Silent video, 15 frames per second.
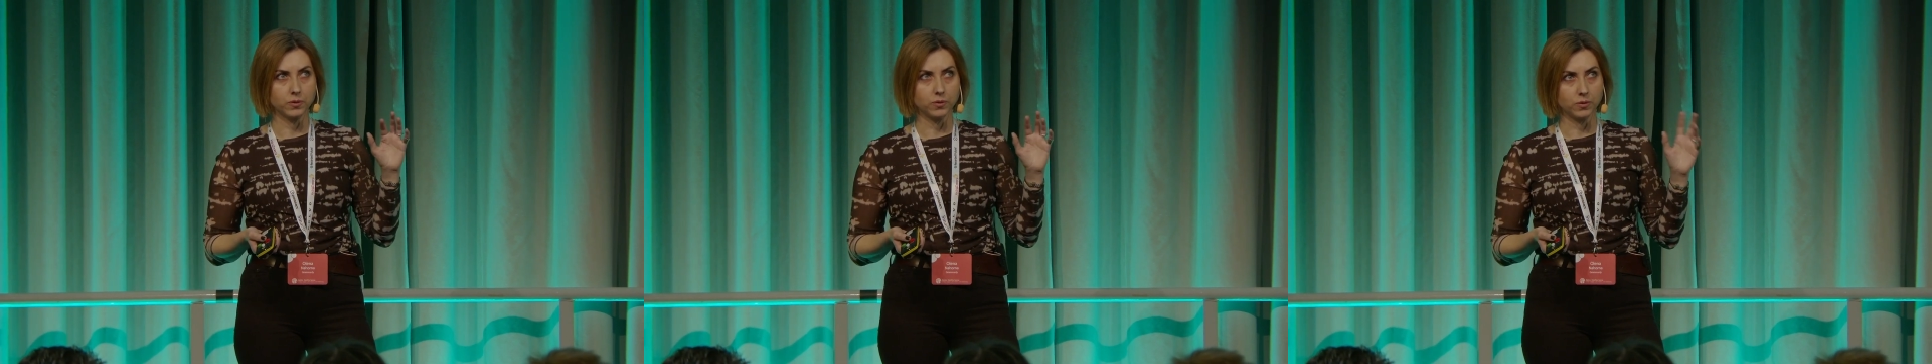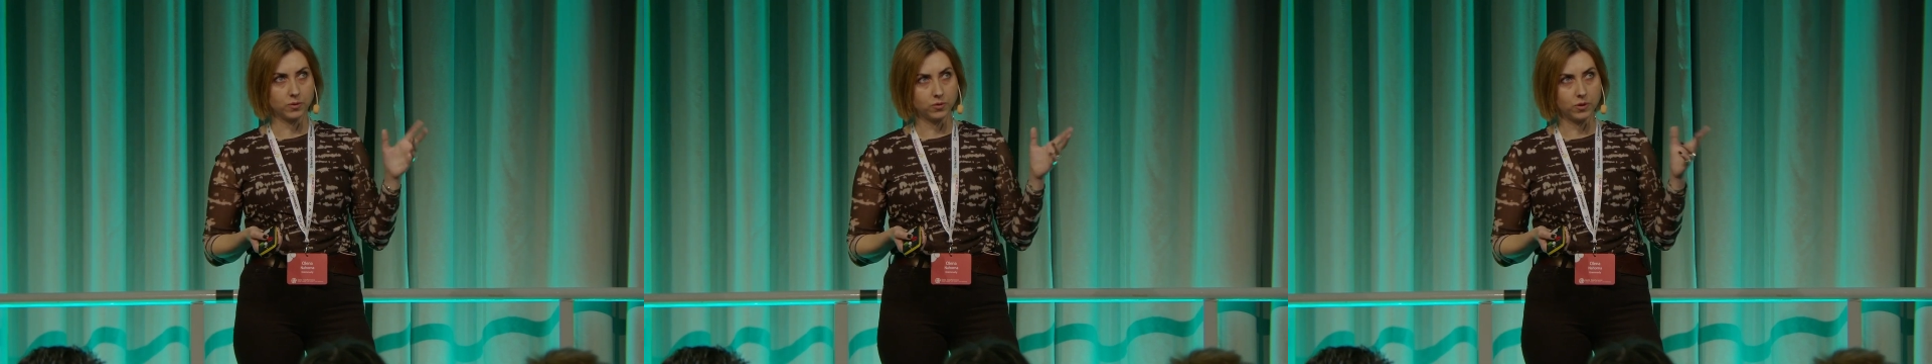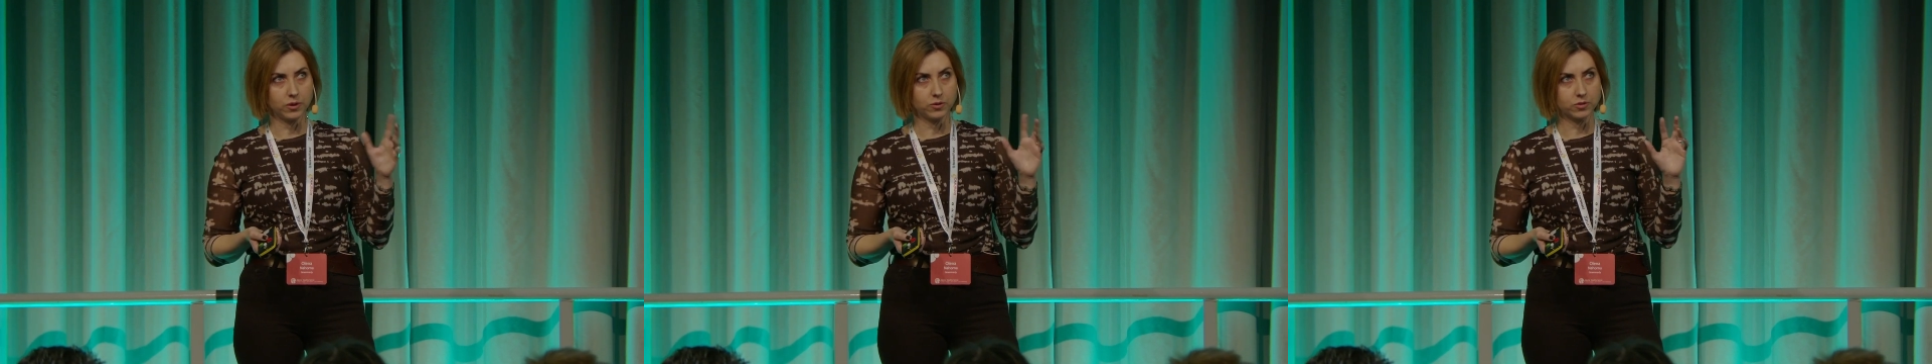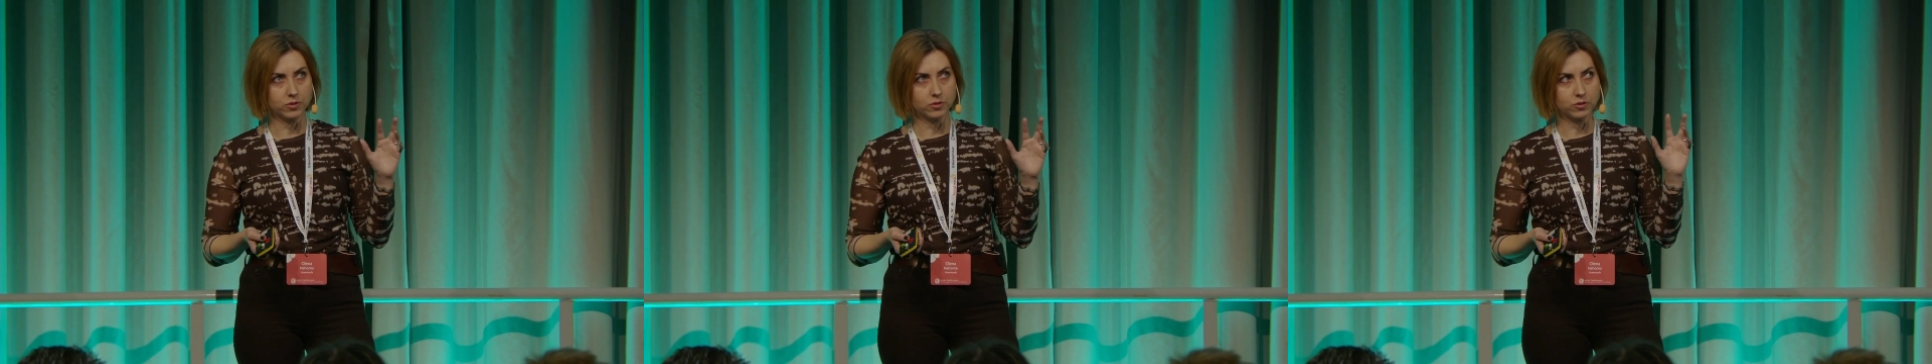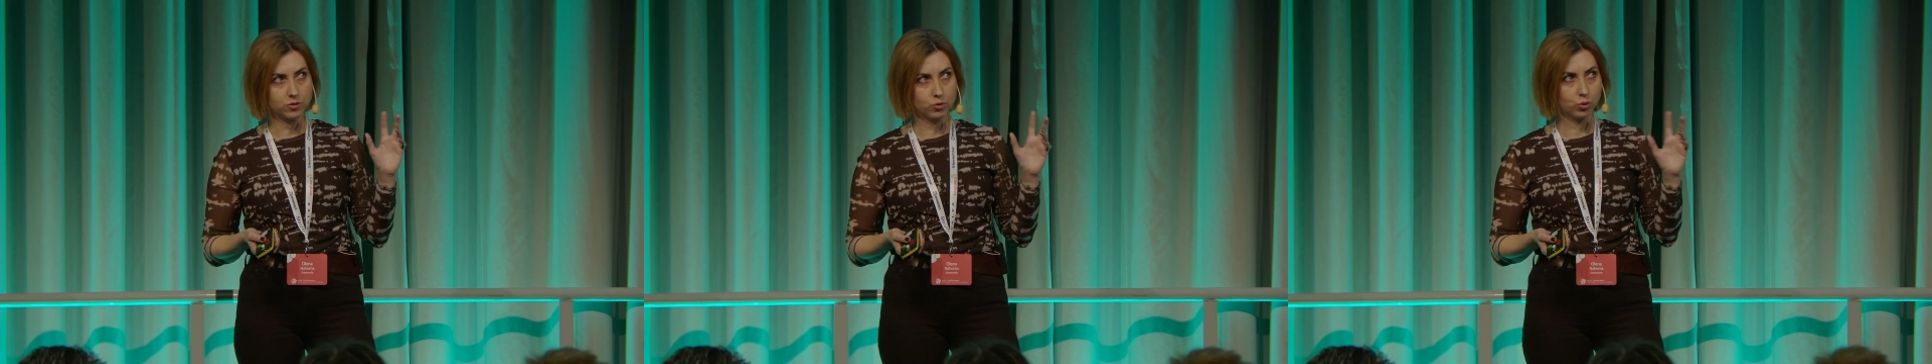these
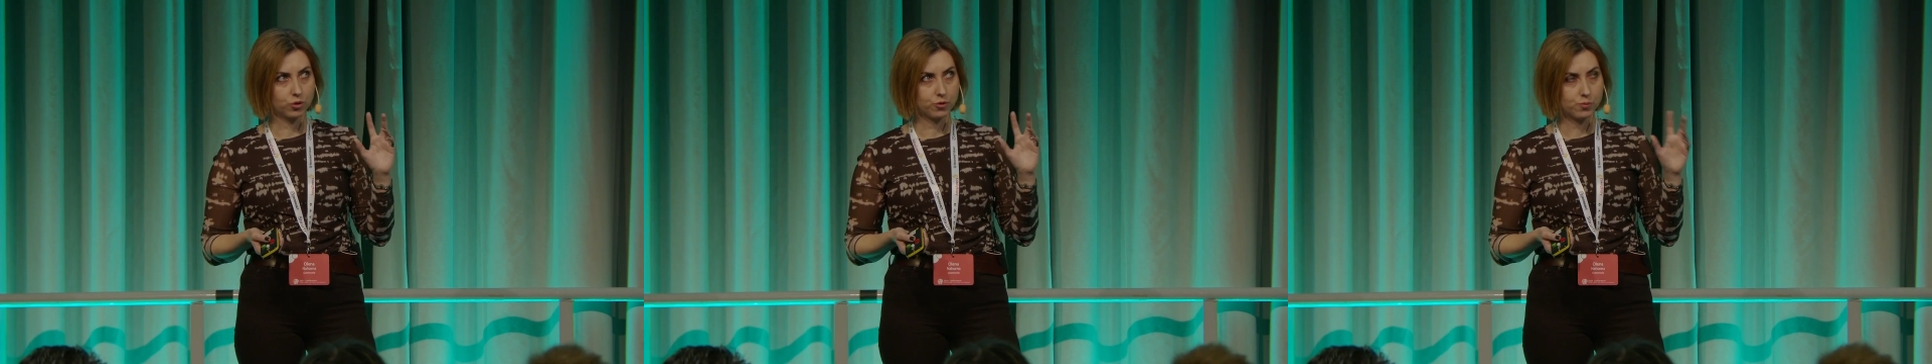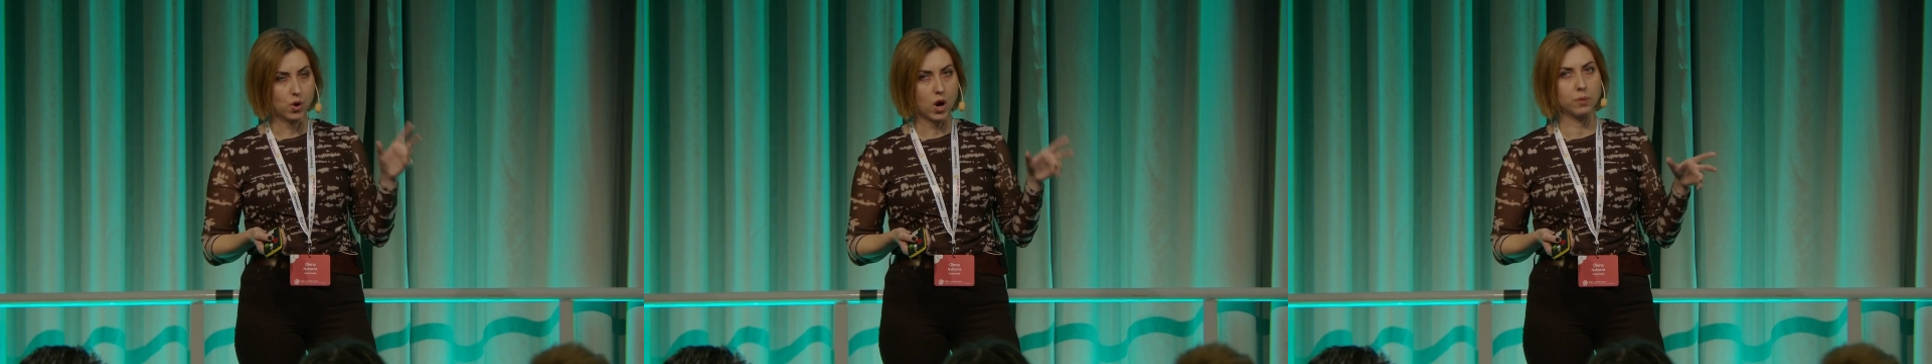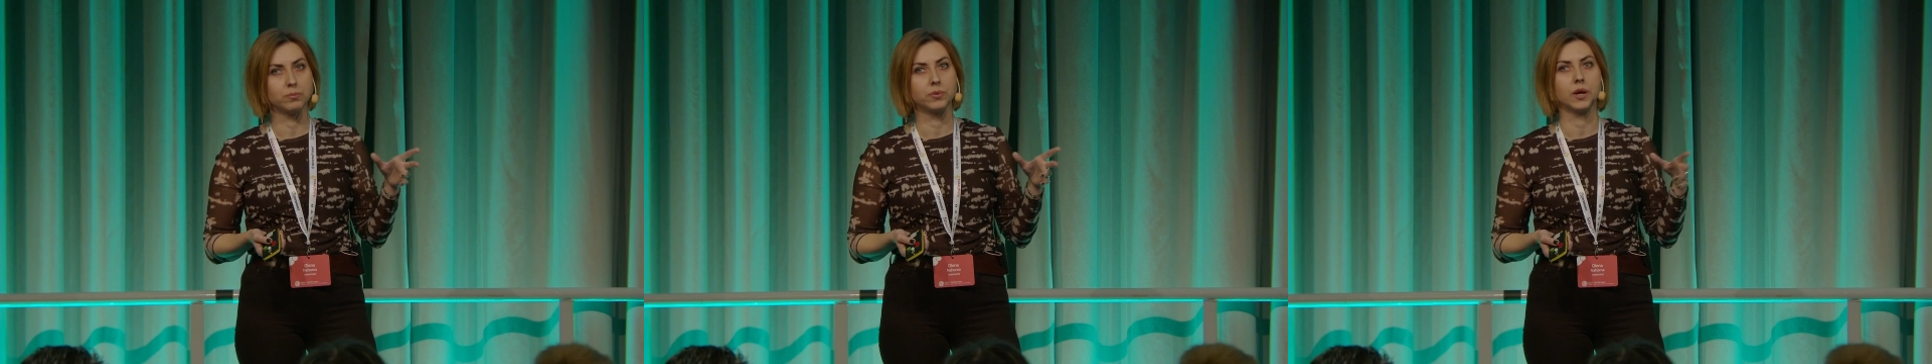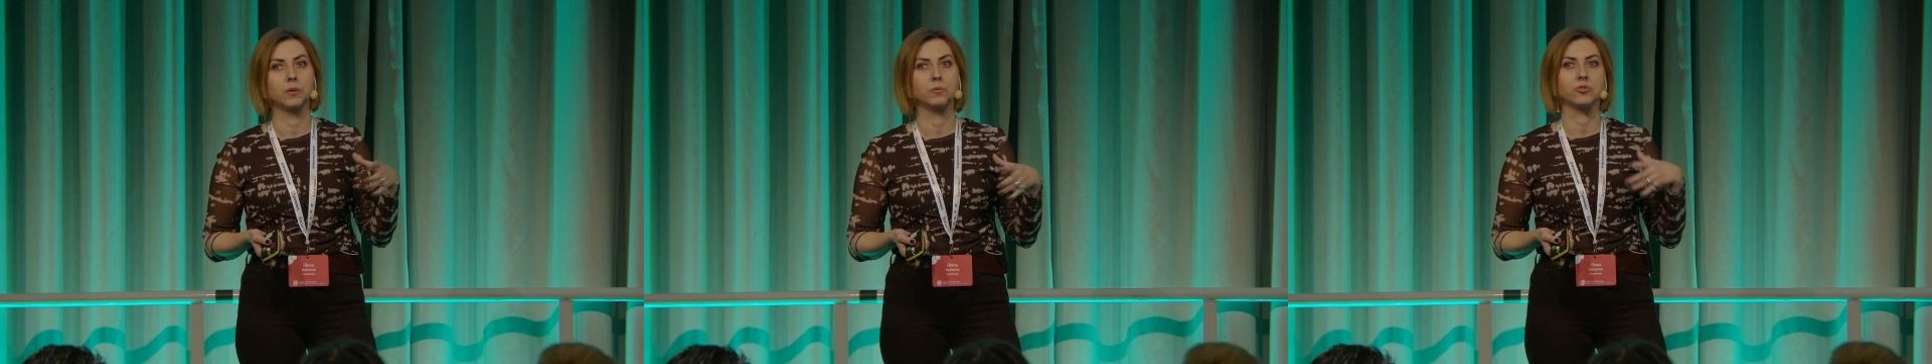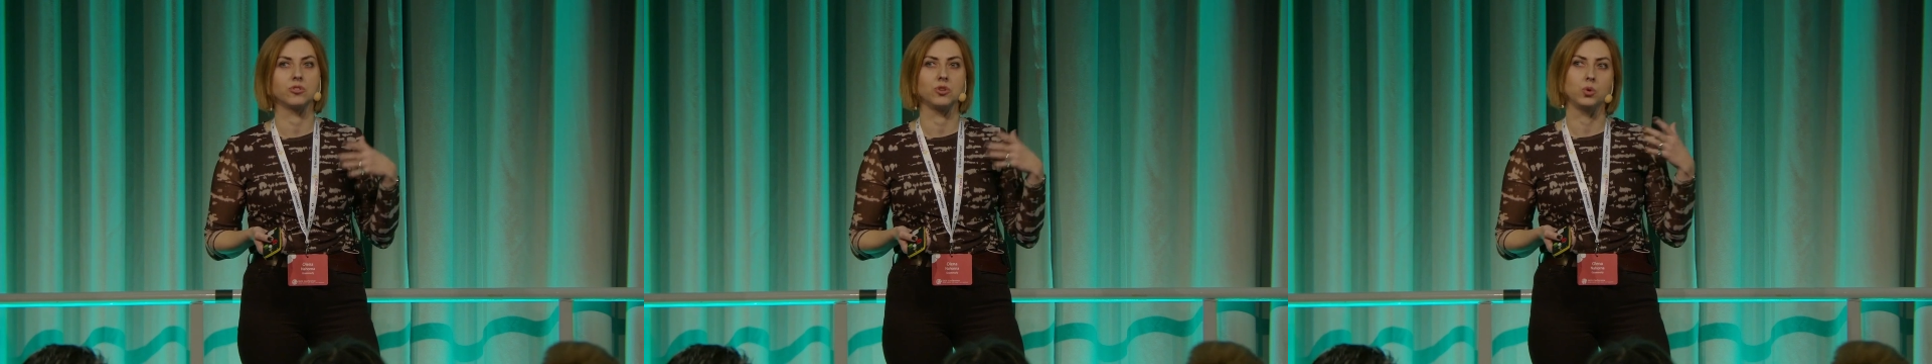sort of problems.